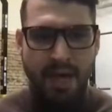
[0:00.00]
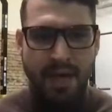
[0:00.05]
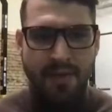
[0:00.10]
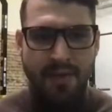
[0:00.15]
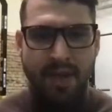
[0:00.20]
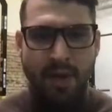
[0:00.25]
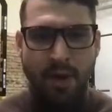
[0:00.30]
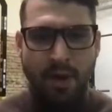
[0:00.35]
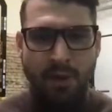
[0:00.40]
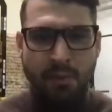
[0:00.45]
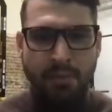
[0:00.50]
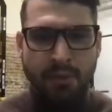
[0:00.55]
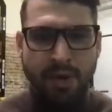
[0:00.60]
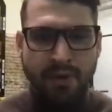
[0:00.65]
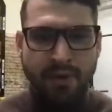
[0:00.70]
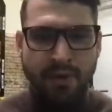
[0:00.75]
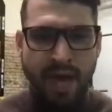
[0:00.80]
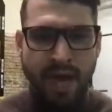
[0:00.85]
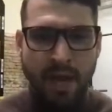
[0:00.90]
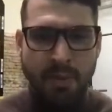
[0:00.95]
they're going to bring
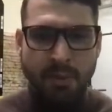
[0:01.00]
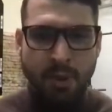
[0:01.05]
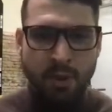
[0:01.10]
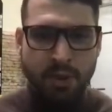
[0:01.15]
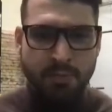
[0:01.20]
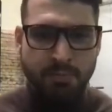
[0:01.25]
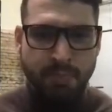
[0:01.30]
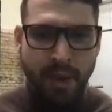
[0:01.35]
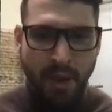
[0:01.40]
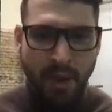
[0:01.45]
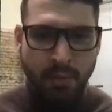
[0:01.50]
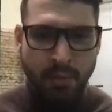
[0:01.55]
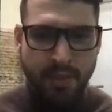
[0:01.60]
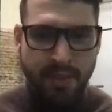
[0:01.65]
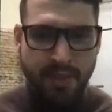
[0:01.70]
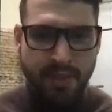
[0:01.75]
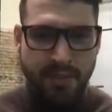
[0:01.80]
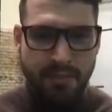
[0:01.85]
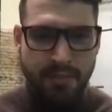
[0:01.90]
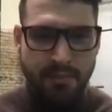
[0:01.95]
the elbows
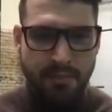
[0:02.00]
backwards,